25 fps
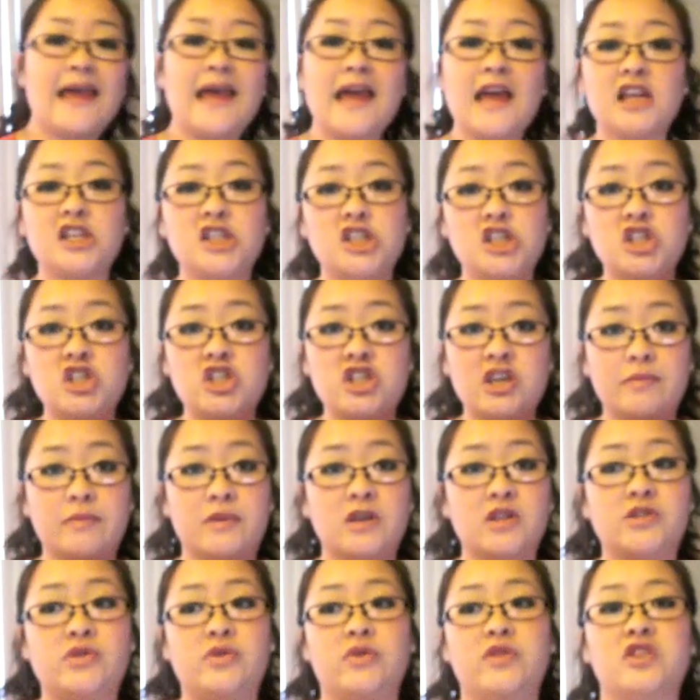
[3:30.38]
candy
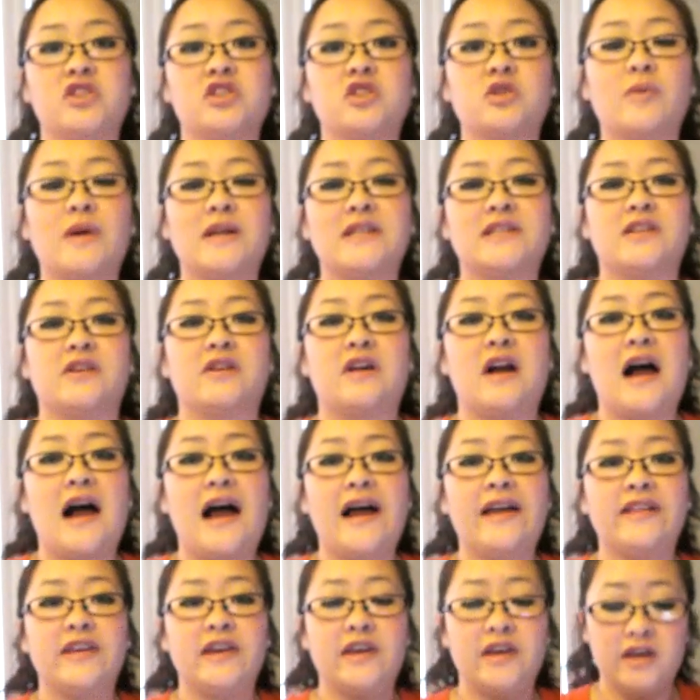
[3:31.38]
shimmers. So these are ones that are
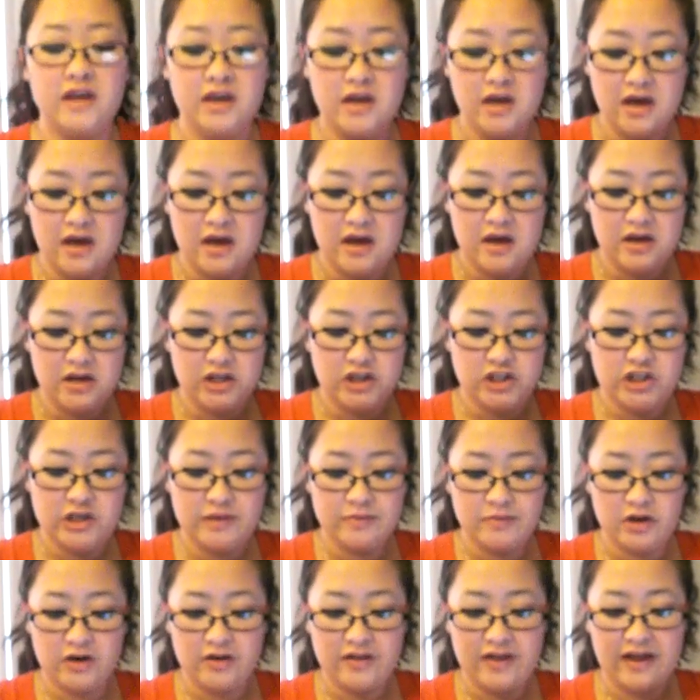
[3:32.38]
highly
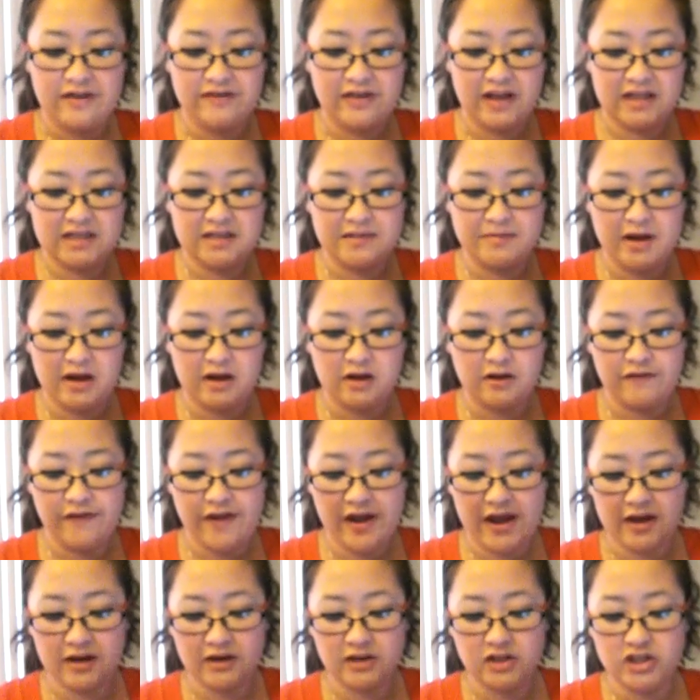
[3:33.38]
shimmer. They have lots of
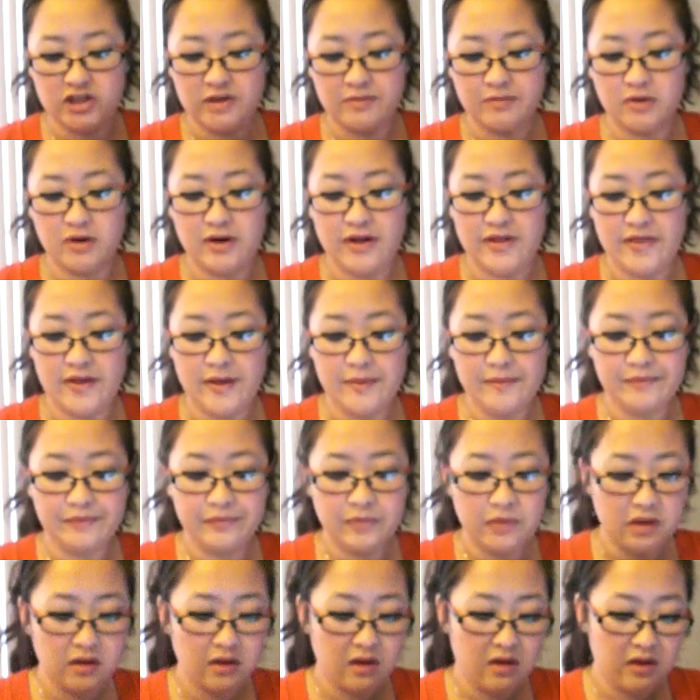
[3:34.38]
microfine shimmer in them.